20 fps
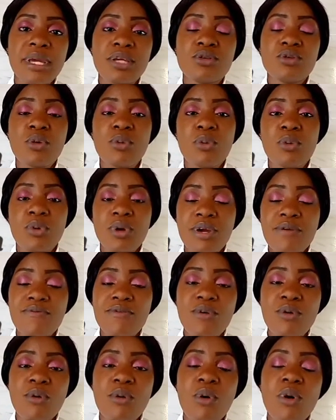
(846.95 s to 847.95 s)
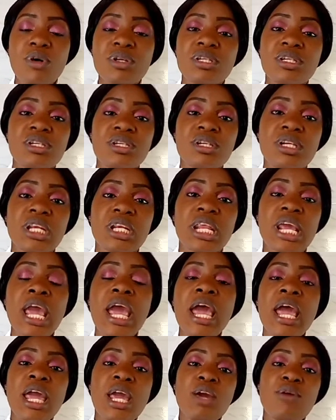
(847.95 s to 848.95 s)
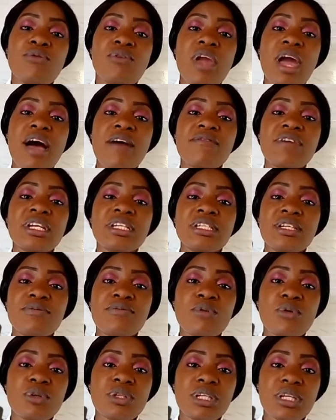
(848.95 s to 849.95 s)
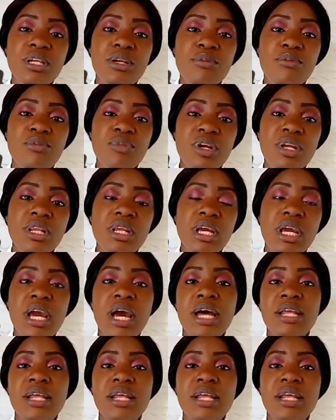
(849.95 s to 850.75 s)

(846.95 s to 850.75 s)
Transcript: So we'll give you oxygen if you're having difficulty in breathing